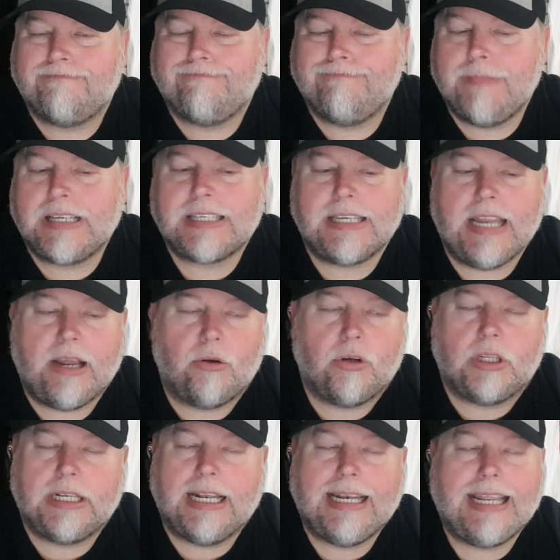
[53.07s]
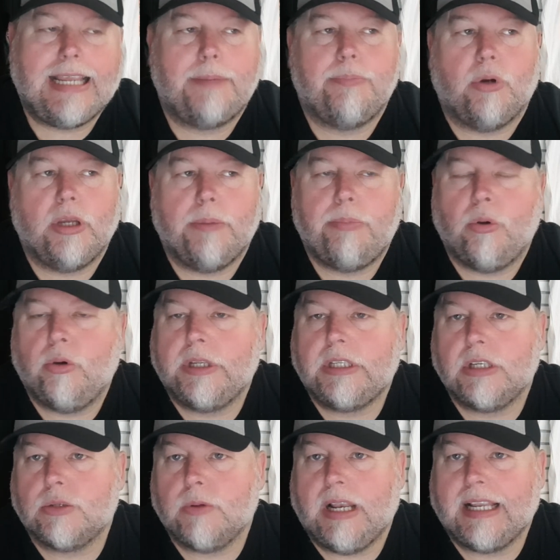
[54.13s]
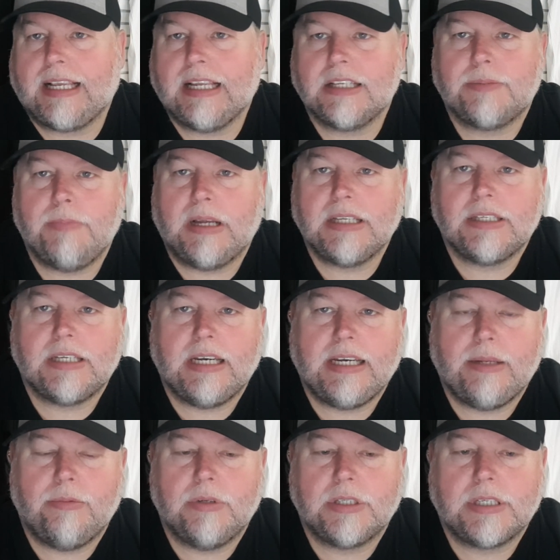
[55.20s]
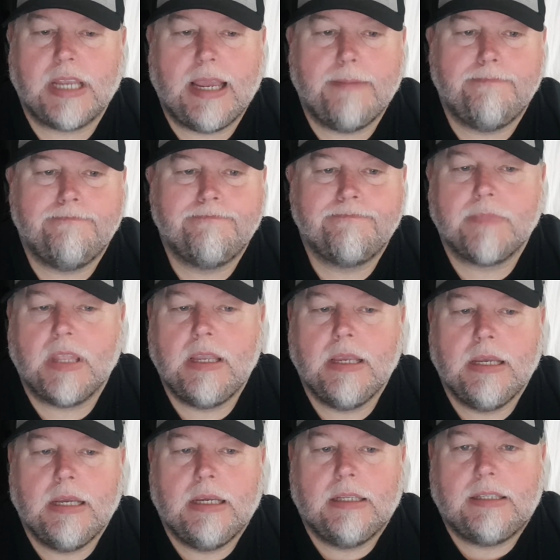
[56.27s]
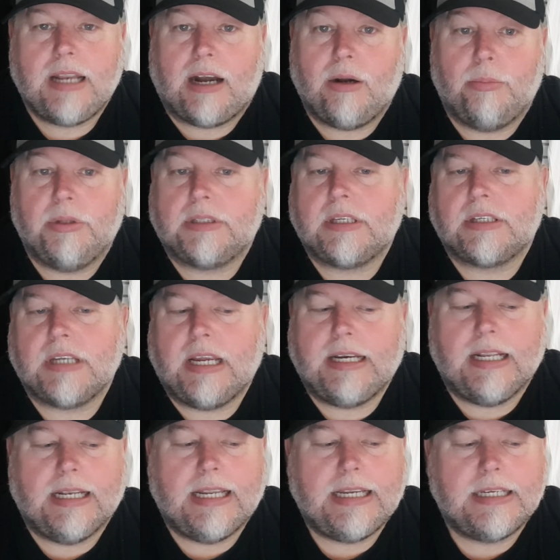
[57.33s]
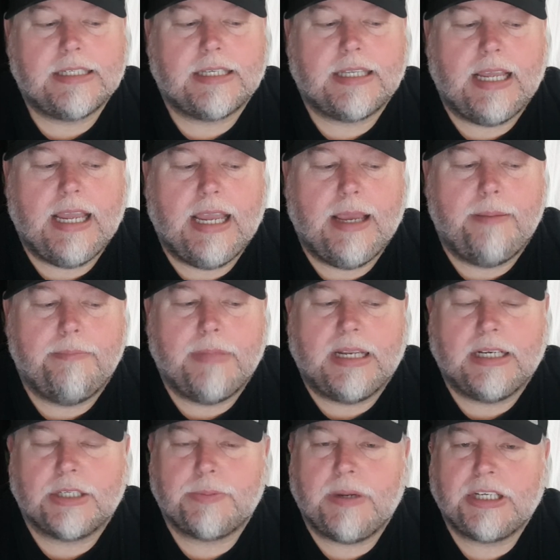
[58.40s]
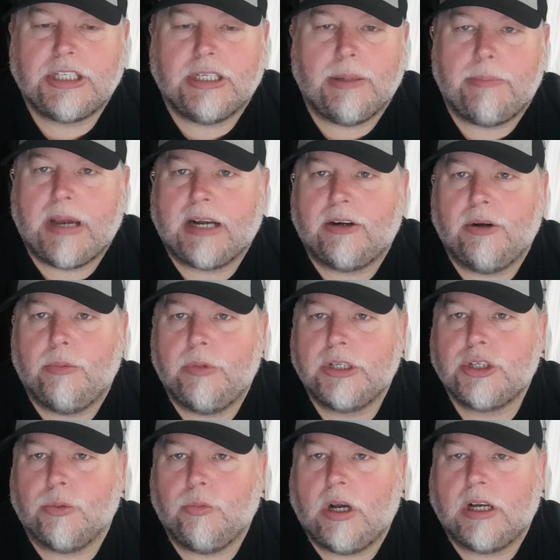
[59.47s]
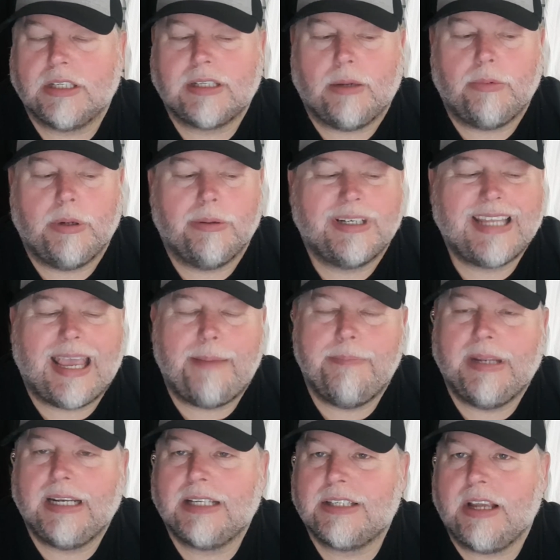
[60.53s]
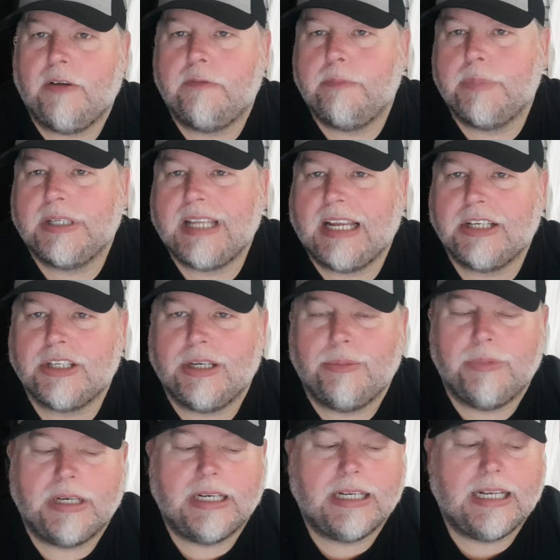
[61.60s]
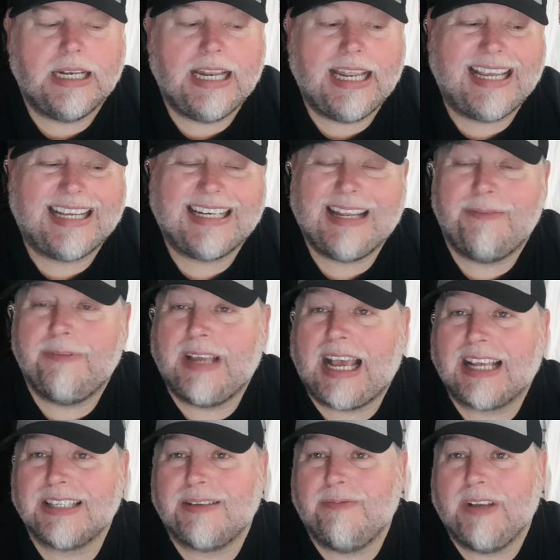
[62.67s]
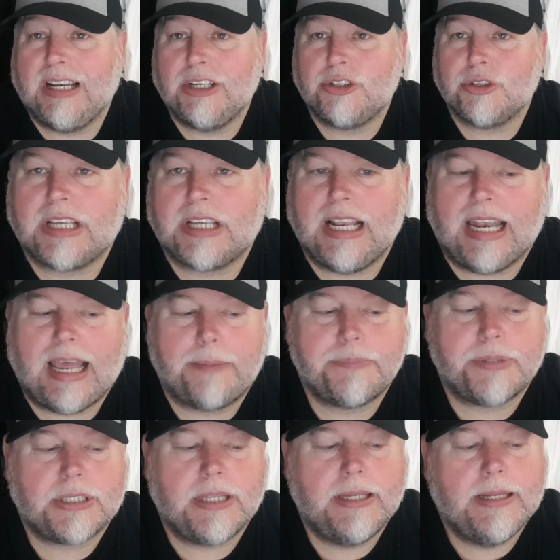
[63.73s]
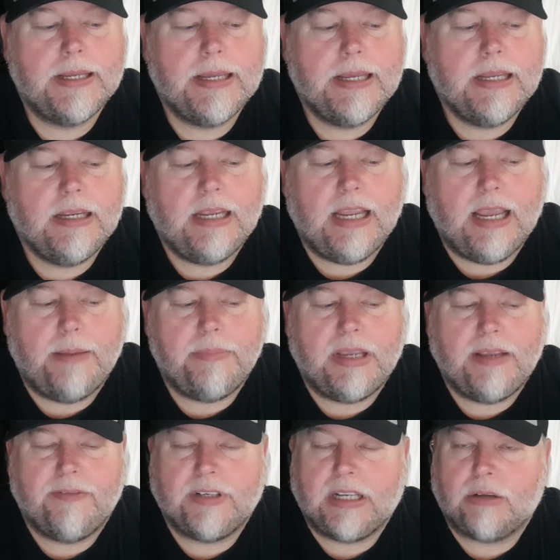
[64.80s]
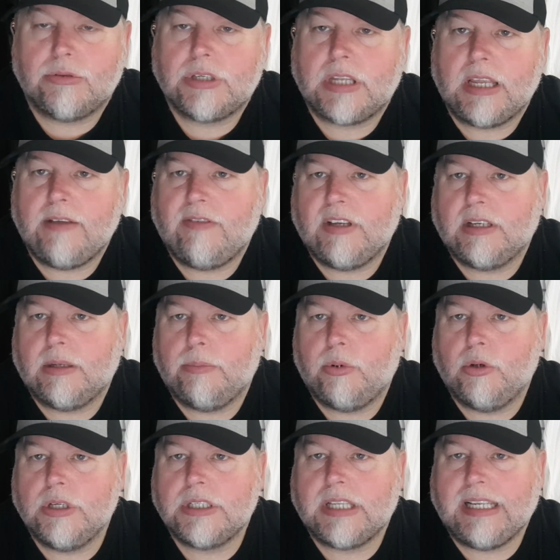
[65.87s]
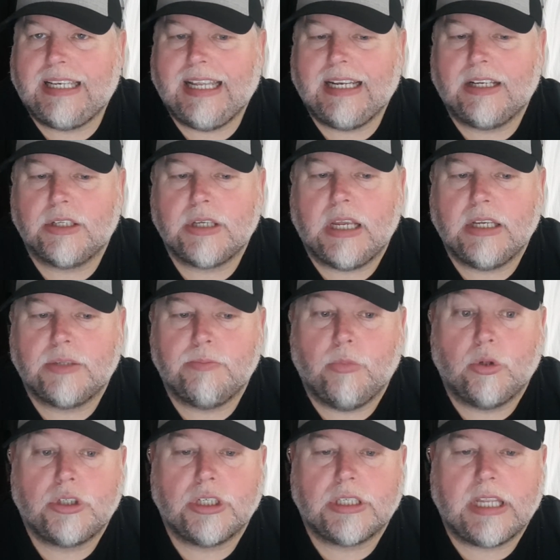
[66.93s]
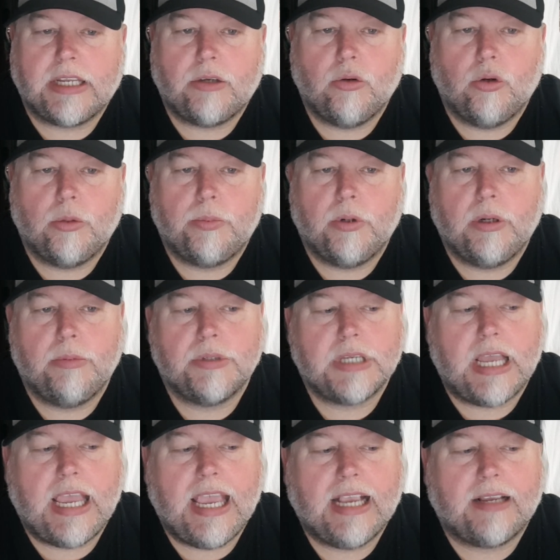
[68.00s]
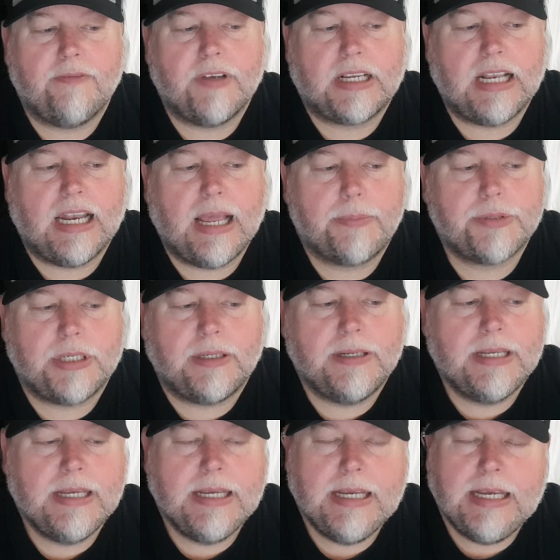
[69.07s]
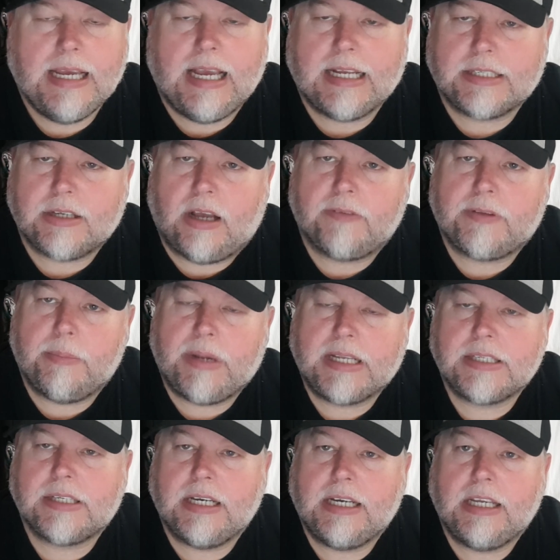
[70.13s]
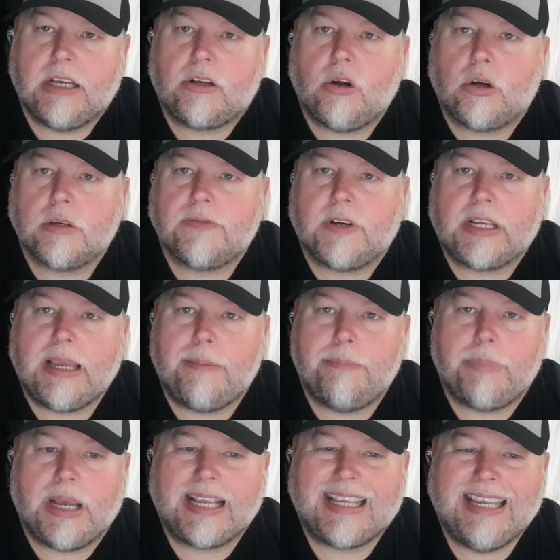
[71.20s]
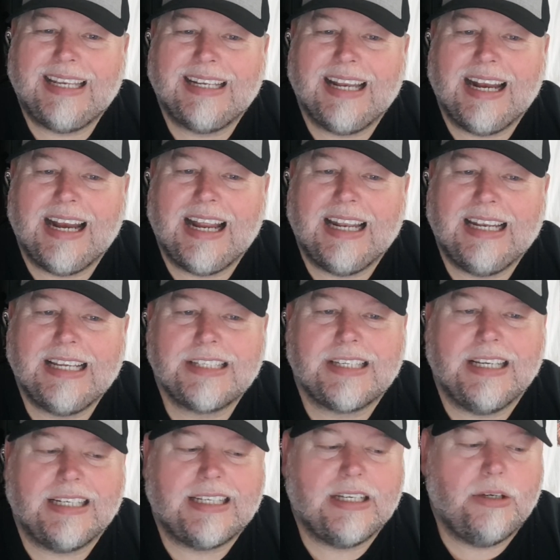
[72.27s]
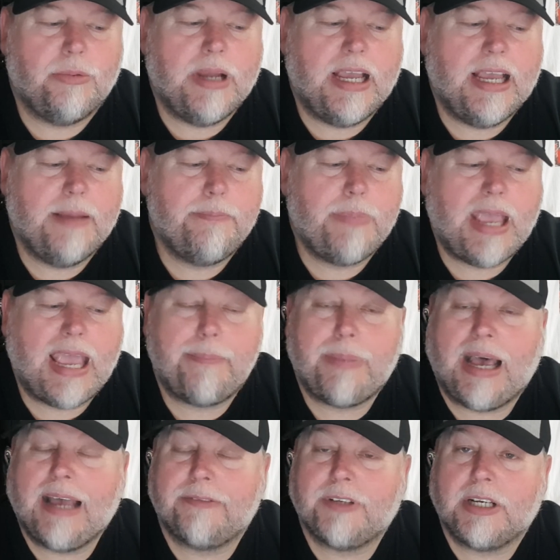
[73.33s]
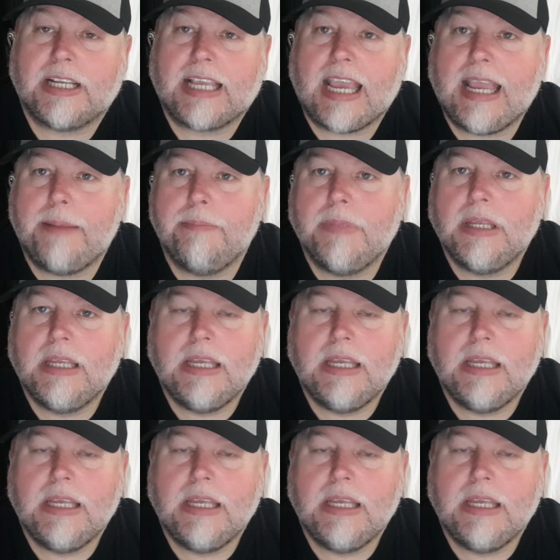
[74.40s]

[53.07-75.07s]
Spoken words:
missing out on the league by a point as well against Man City was terrible to say the least, and especially the manner in which it was that we were 10 minutes out from potentially winning the league and then Aston Villa collapsed. Even though Stevie and the boys, they did as much as they could, but it was a heck of a collapse, and hats off to Man City, of course, for getting back in there. And listening to Pep after the game,